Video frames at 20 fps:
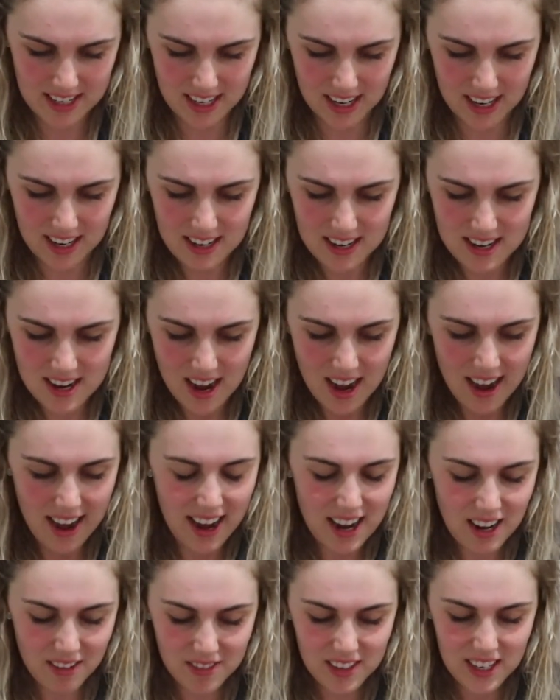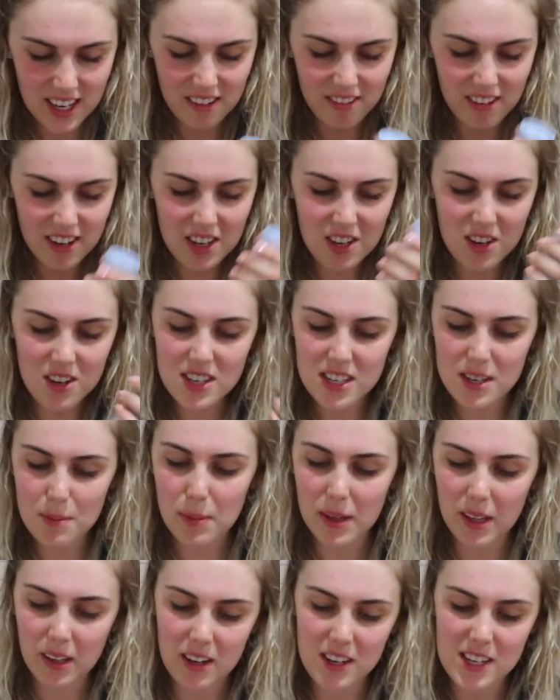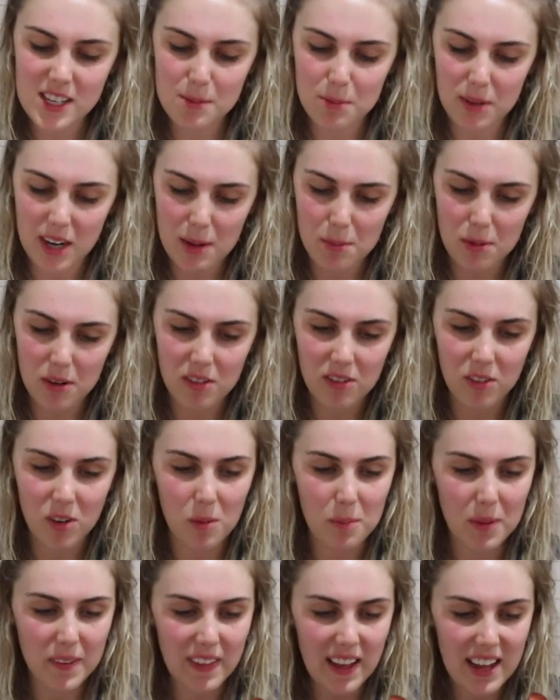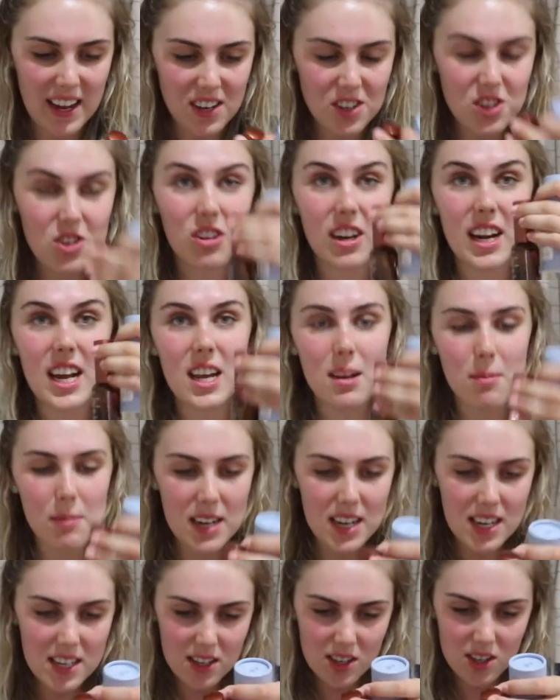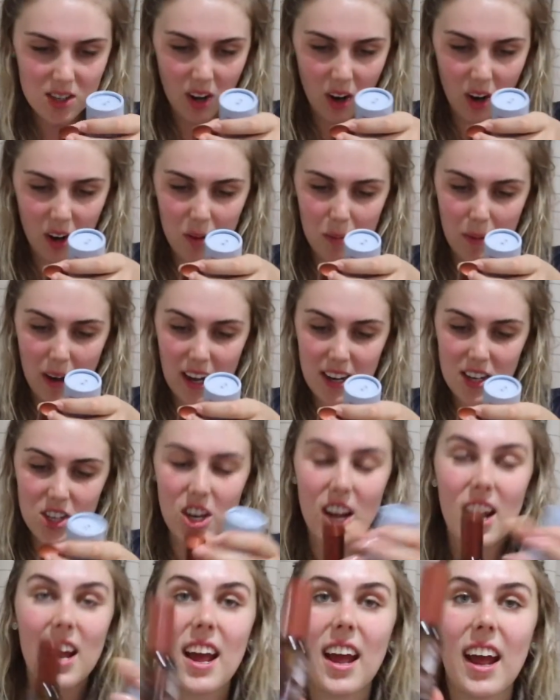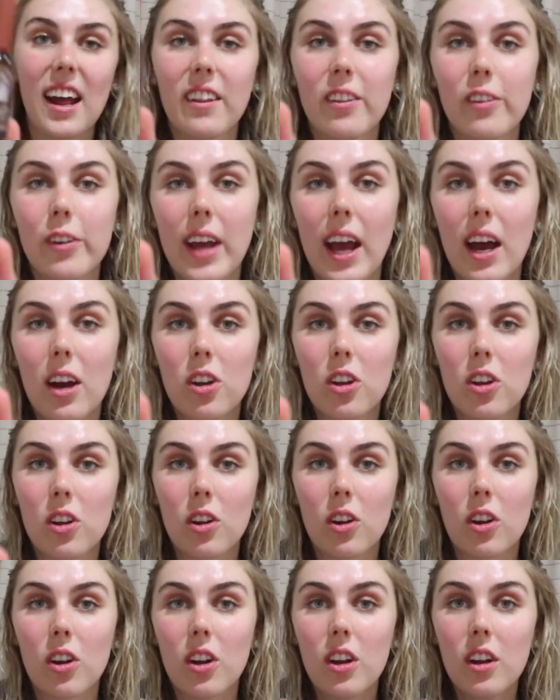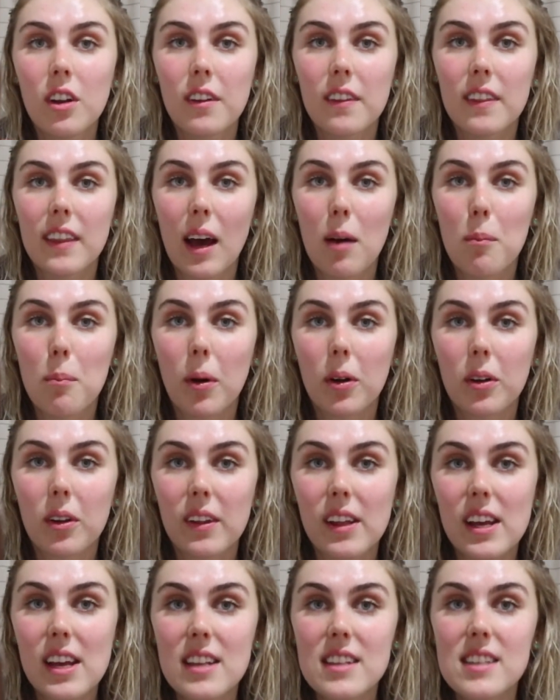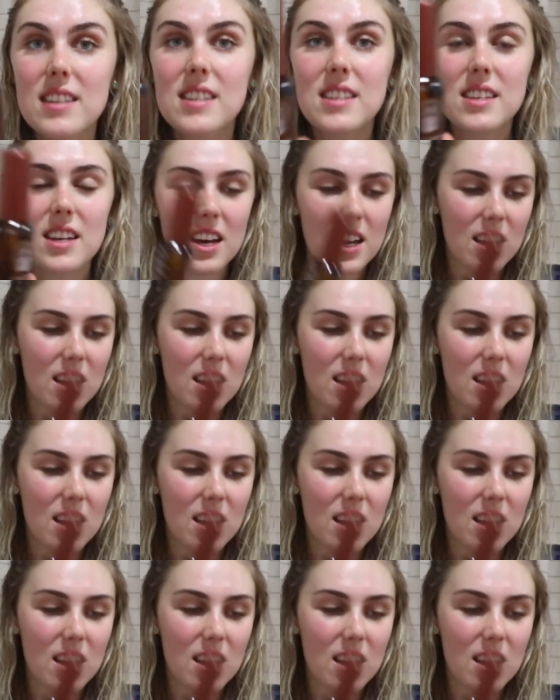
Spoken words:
I have never used a pillow spray before, but they intrigue me so much, and look how cute that bottle is.